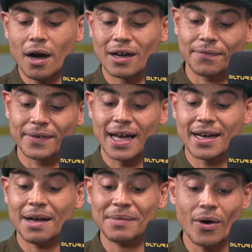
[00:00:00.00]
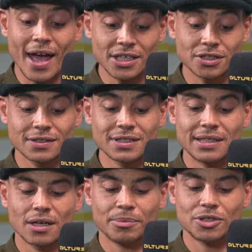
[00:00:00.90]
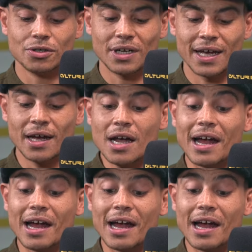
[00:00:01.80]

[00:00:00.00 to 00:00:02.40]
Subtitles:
Oh, now forget them. Now Asians need an opportunity.